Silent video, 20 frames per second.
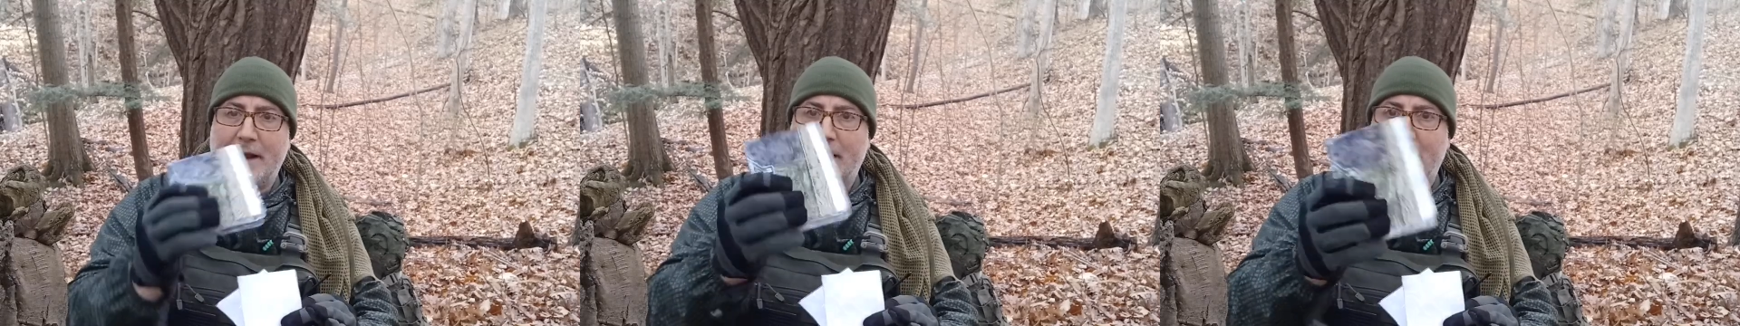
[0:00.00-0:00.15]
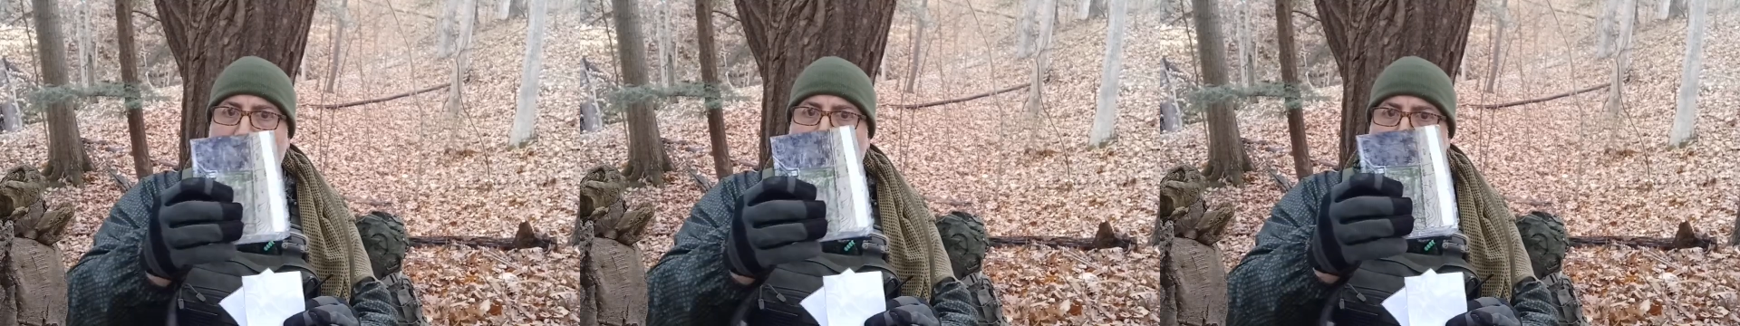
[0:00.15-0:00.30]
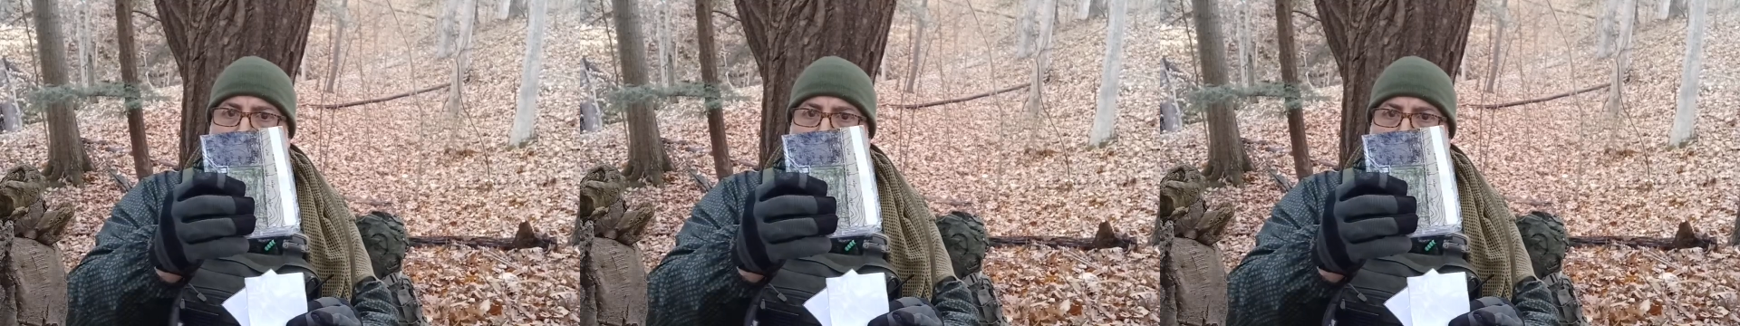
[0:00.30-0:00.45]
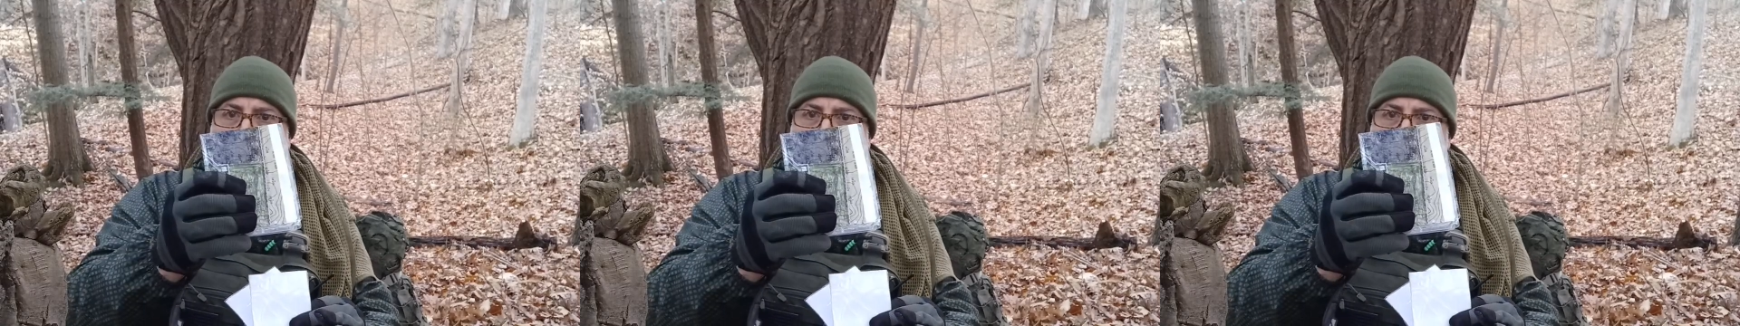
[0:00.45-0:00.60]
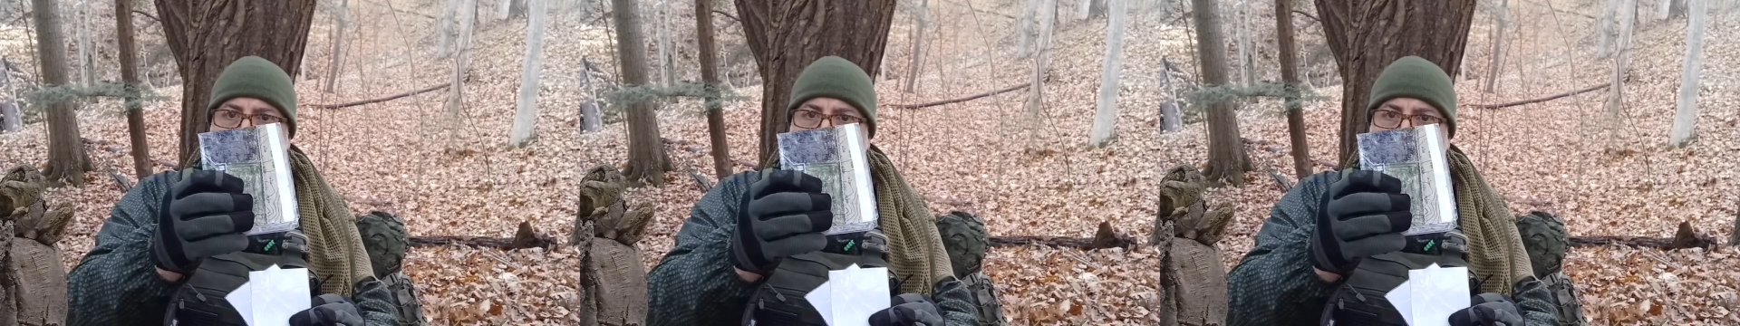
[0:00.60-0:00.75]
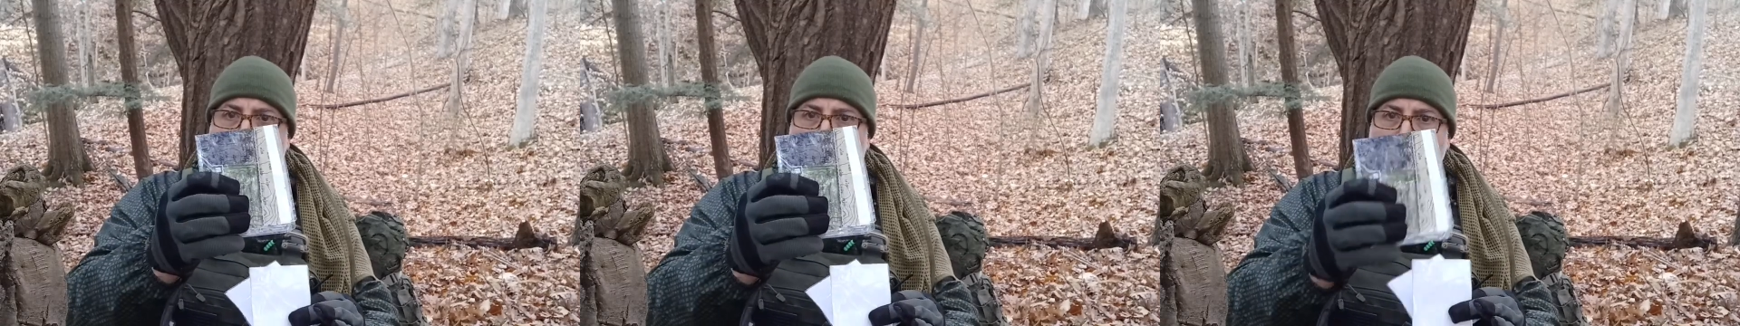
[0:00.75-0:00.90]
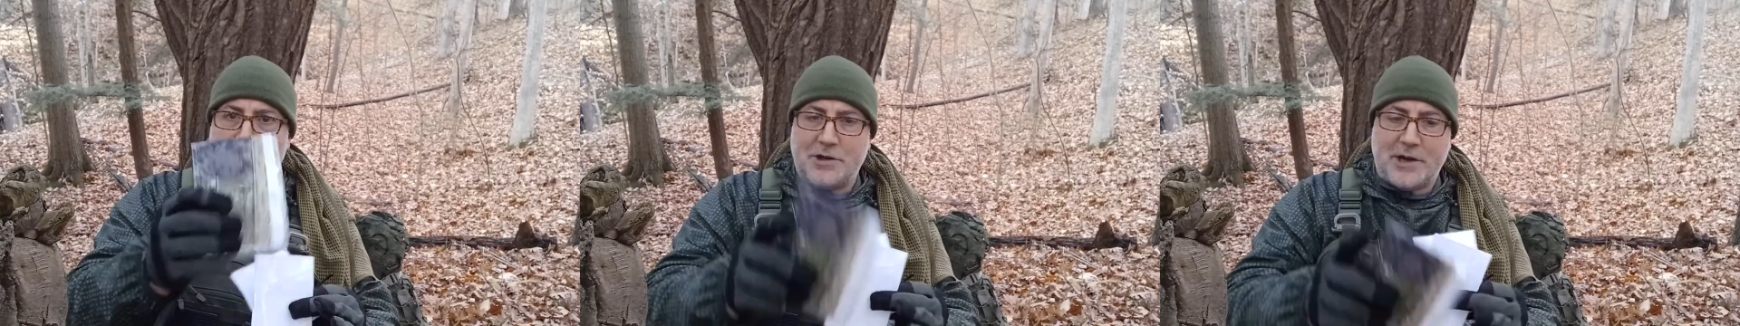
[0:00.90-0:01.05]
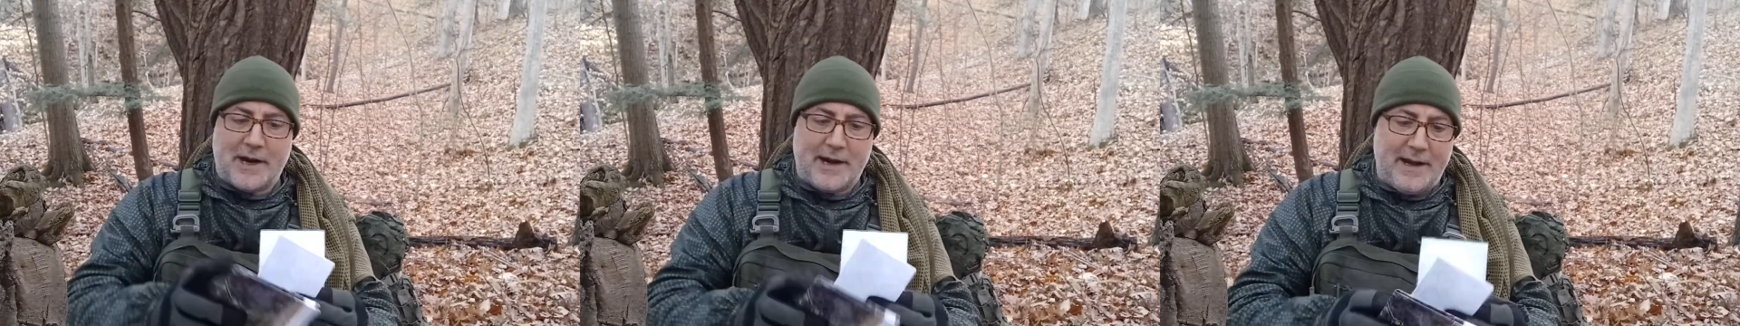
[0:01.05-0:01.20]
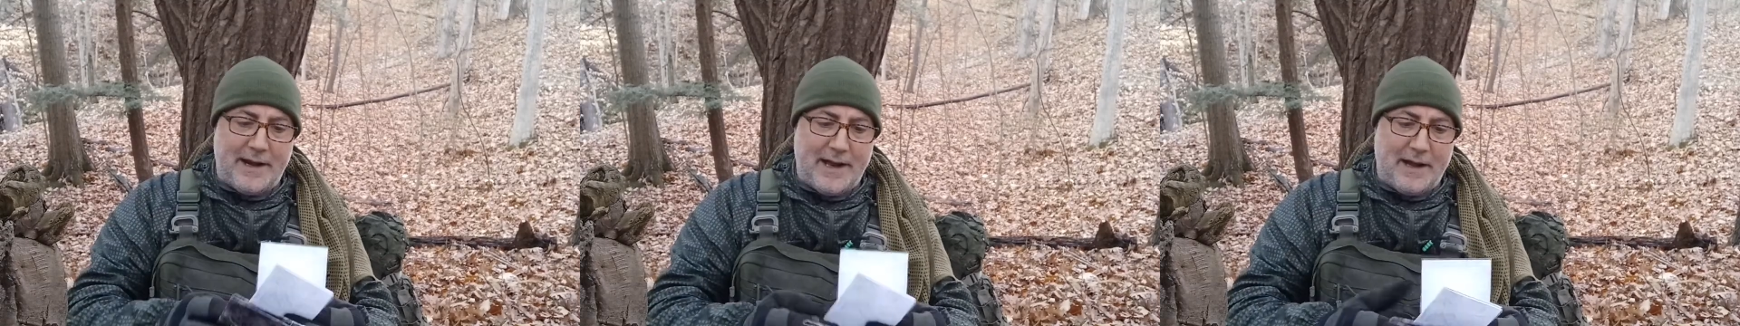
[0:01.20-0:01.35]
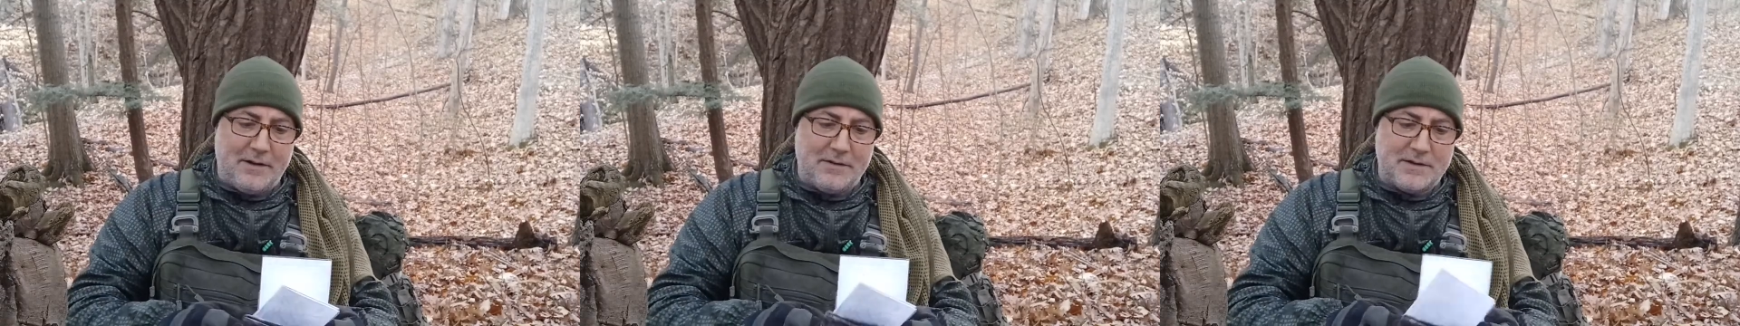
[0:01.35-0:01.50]
area that we're
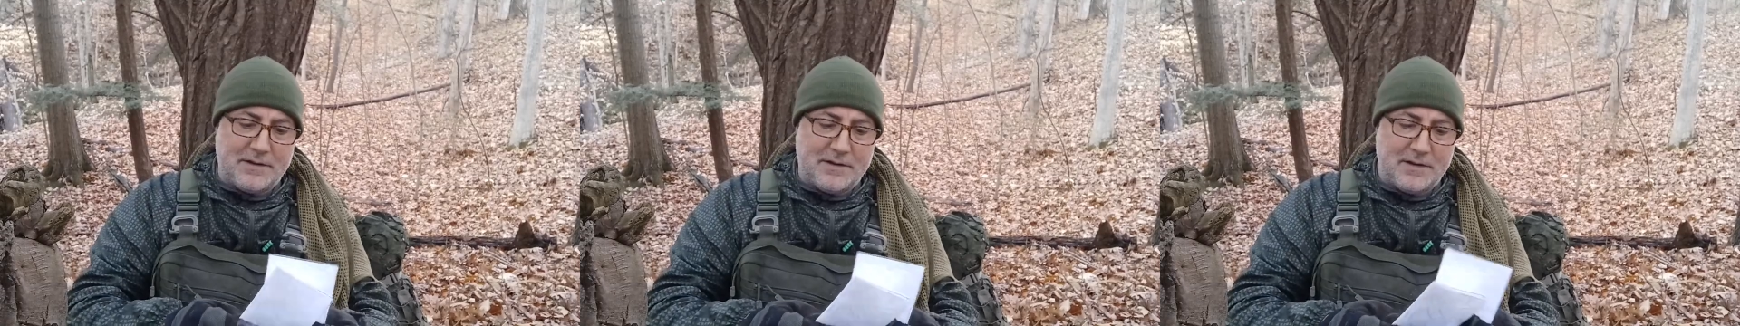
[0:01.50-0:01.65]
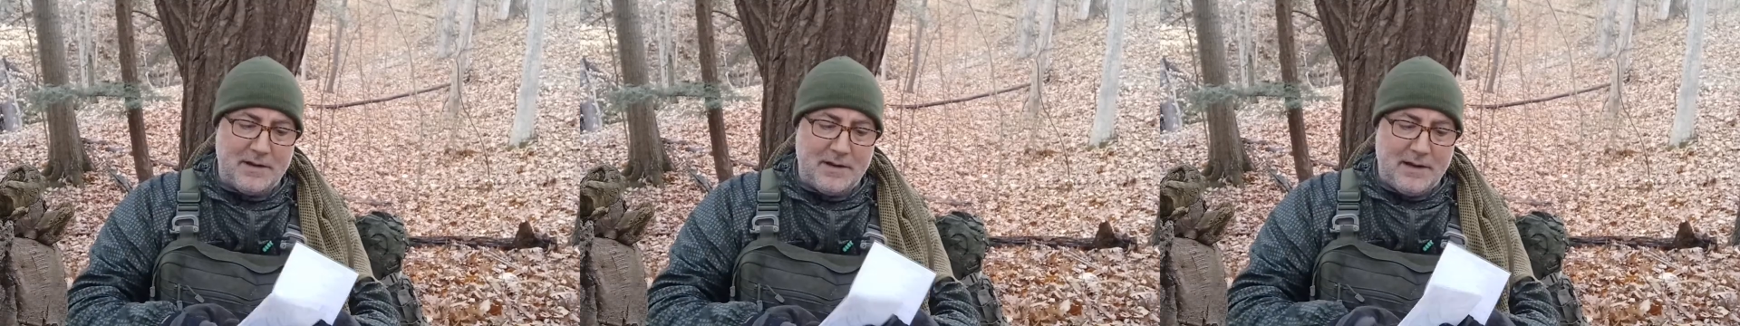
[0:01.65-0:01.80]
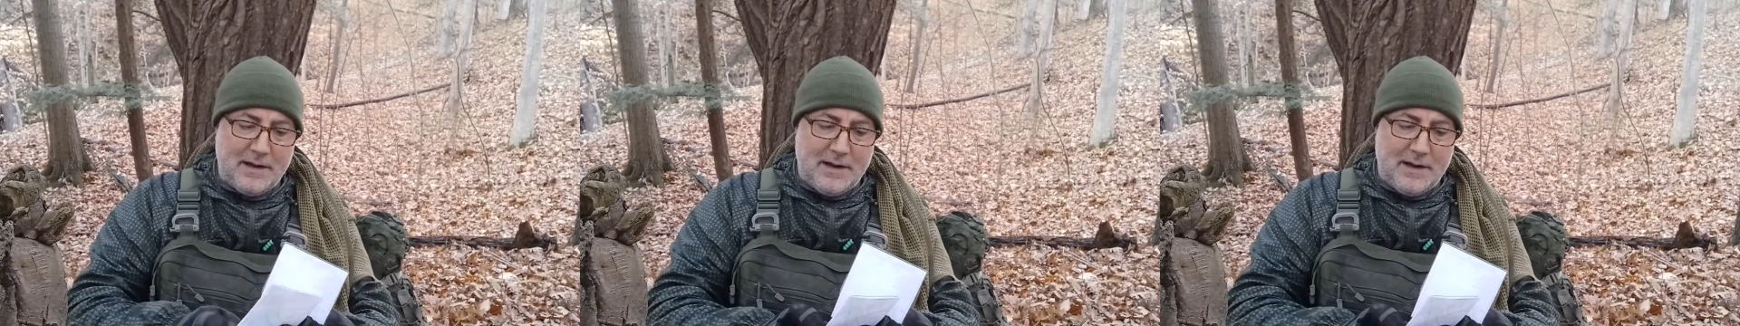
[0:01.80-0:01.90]
checking out.